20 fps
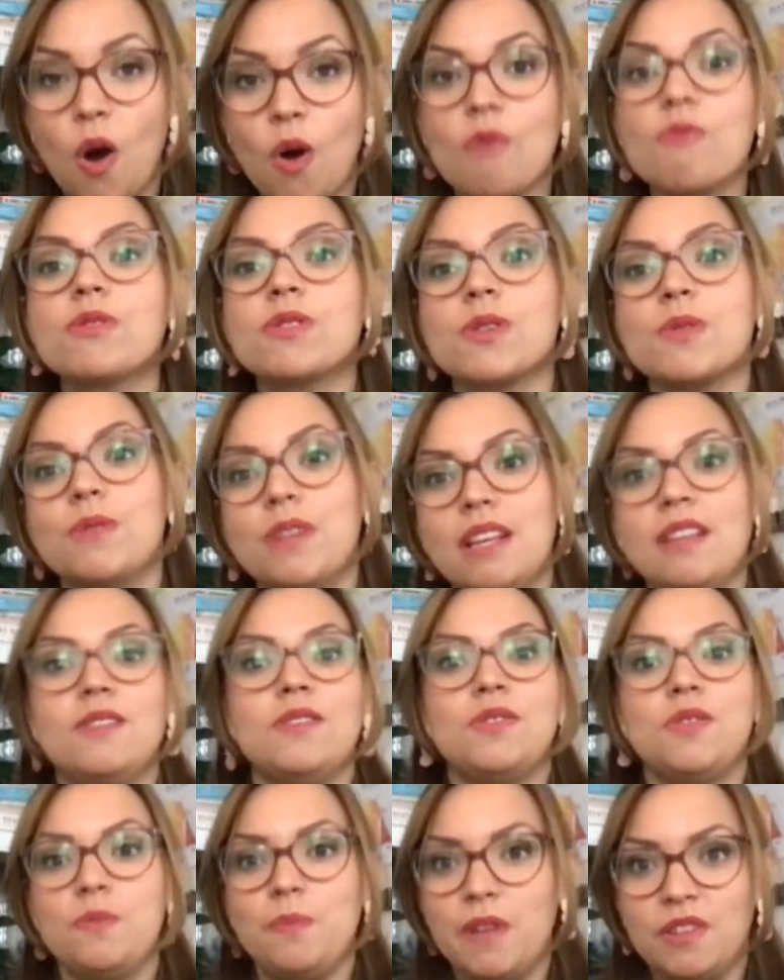also
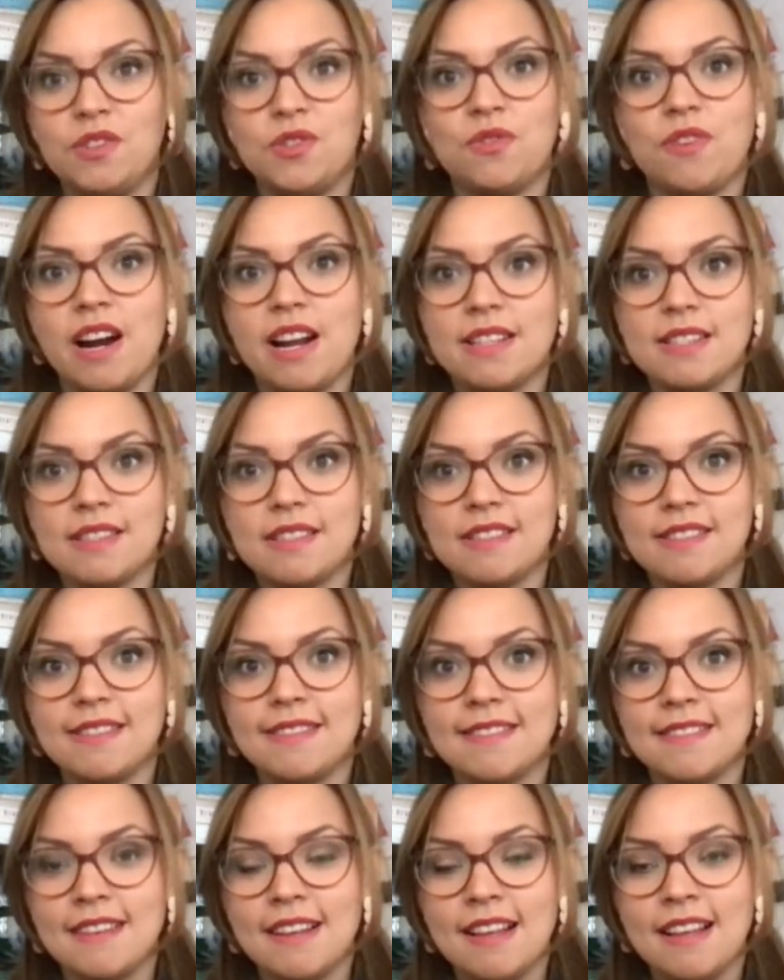needs to be addressed.
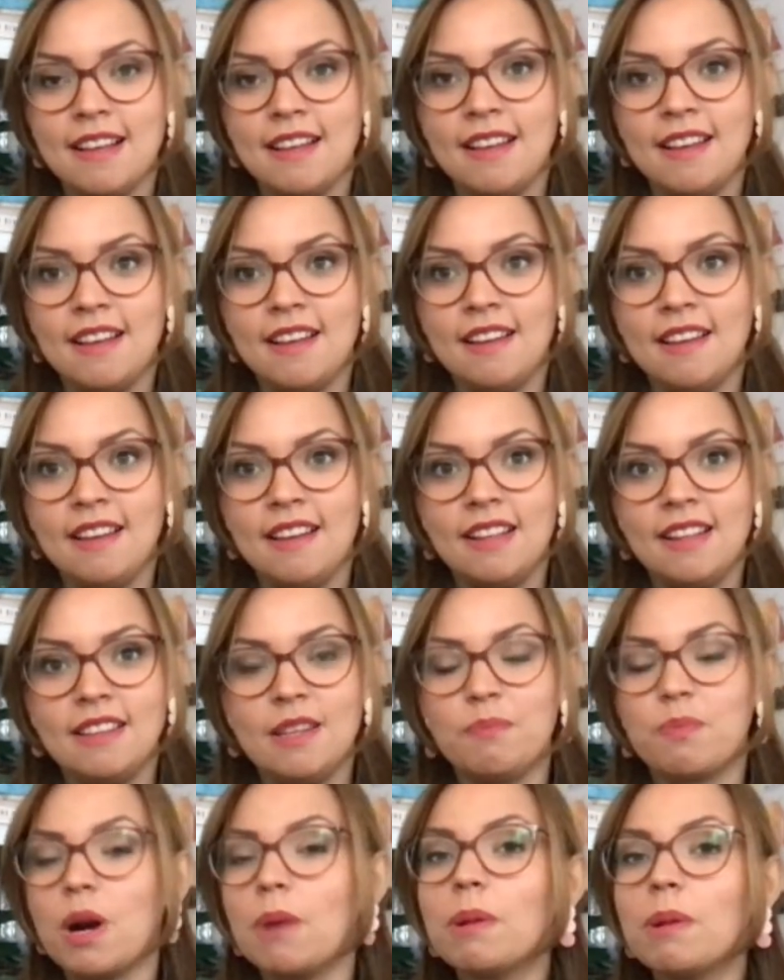
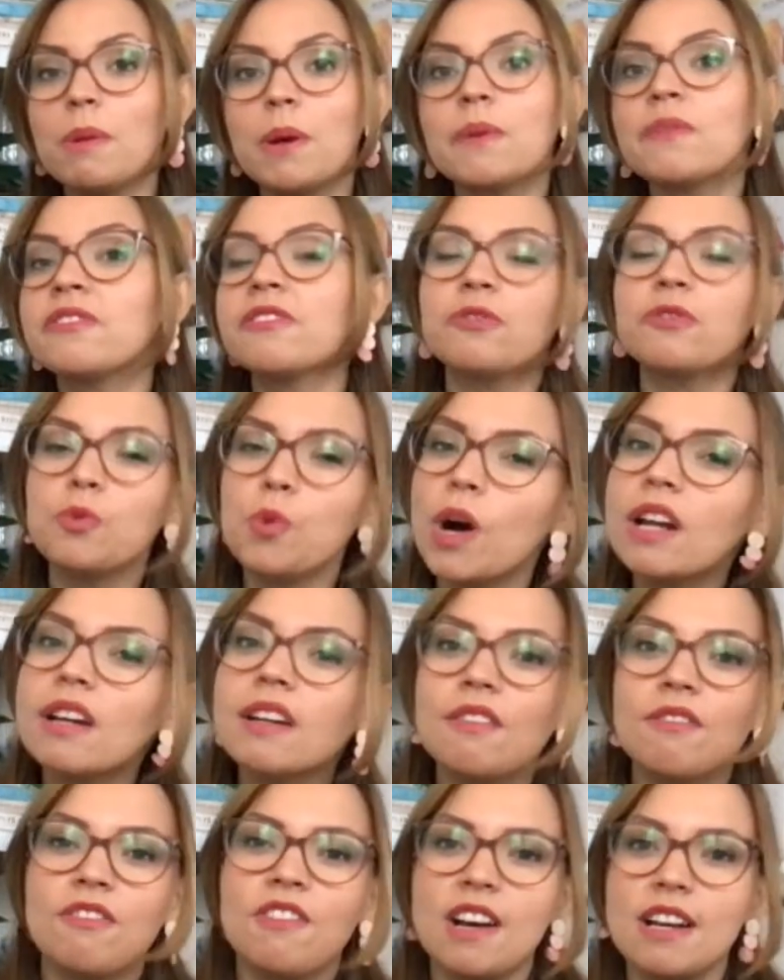The problem of one
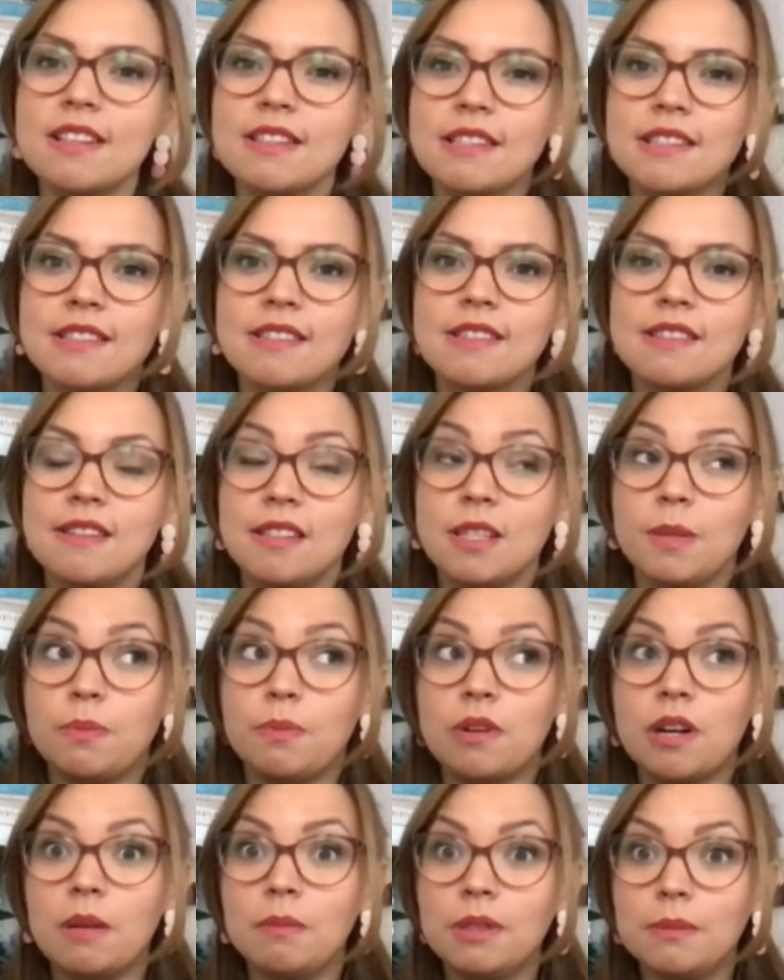of us is the
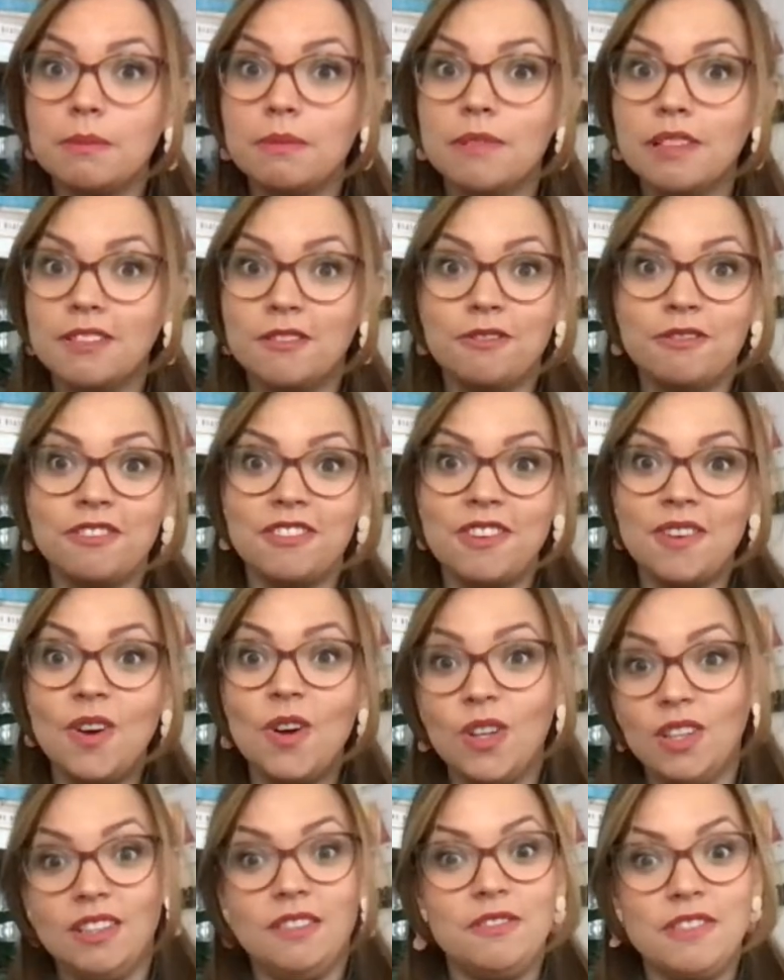problem of
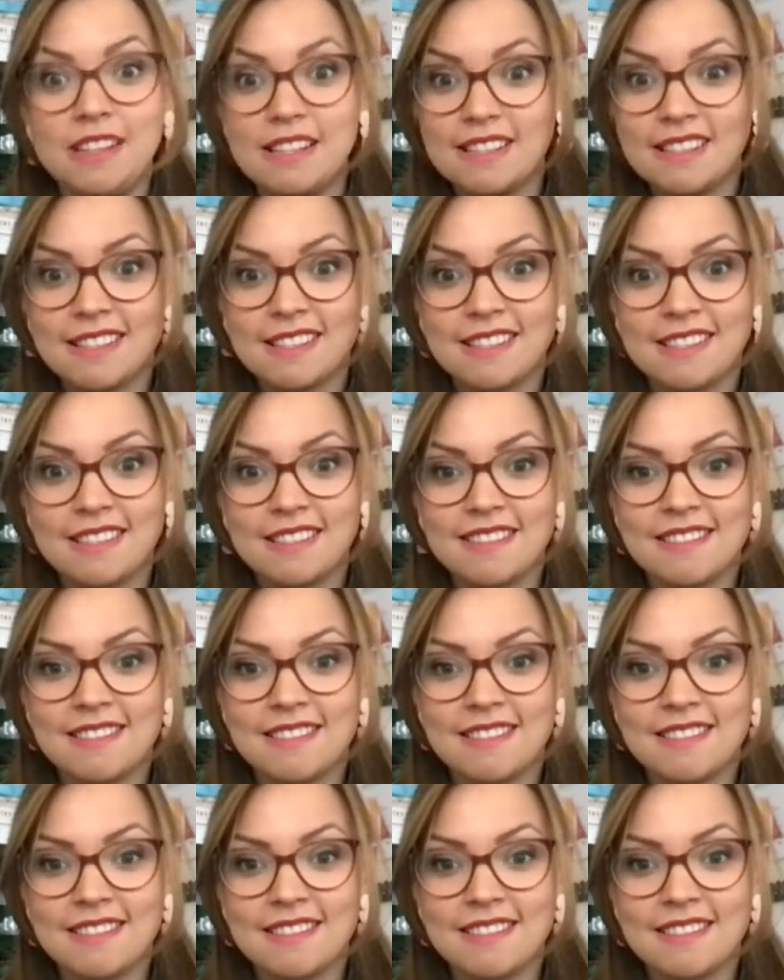all of us.